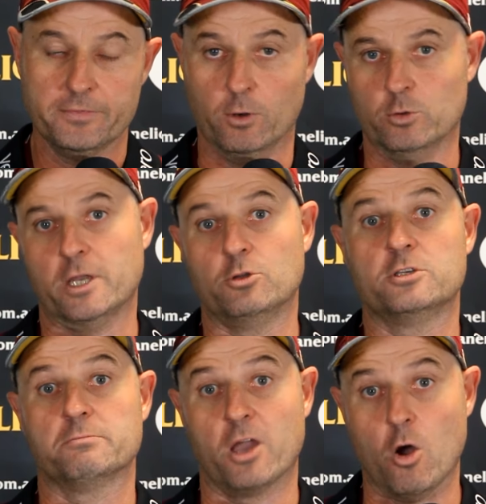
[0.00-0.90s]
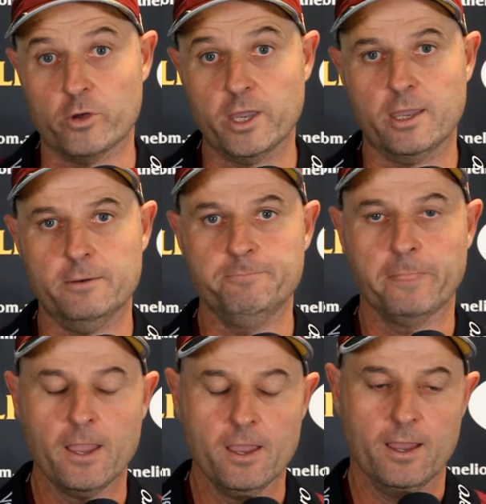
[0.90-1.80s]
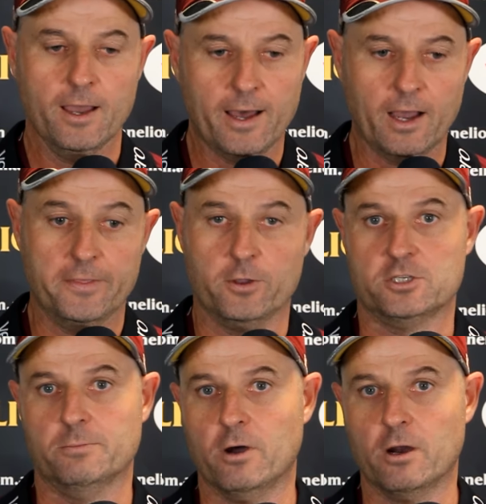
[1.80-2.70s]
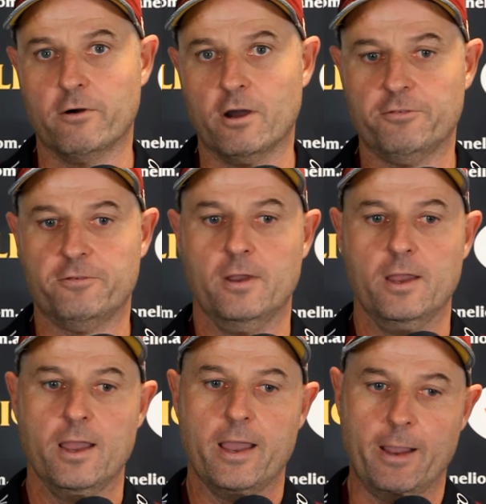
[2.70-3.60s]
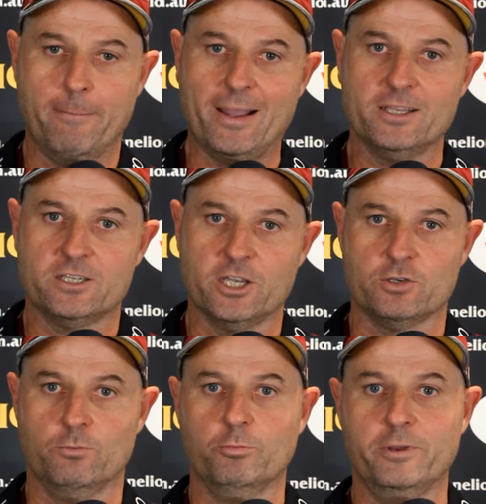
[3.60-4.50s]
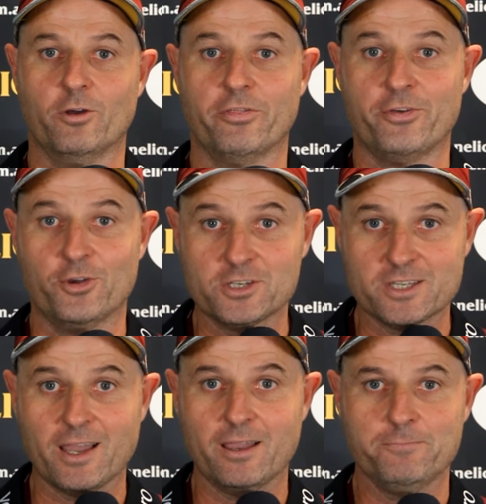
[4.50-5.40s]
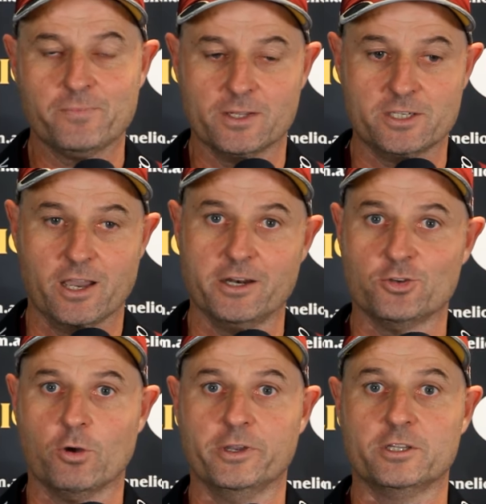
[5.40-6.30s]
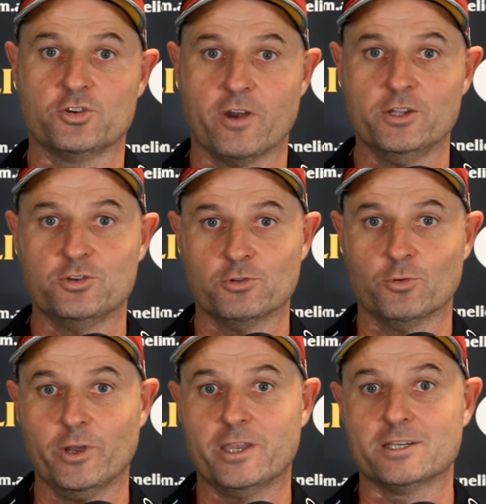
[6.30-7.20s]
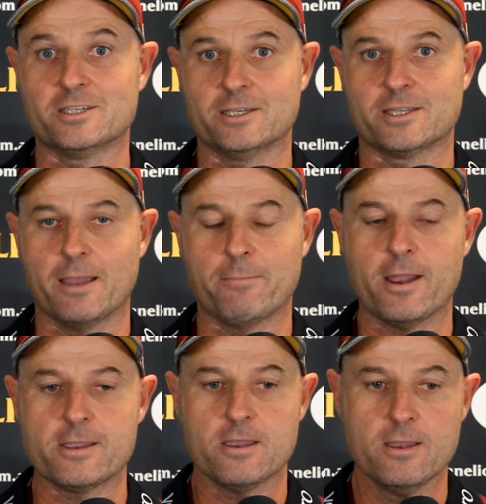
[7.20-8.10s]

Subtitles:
They'll also do some goal kicking. They got tomorrow off. Our main session will be on Thursday. It's the only time we can train during the week in a 6-day break.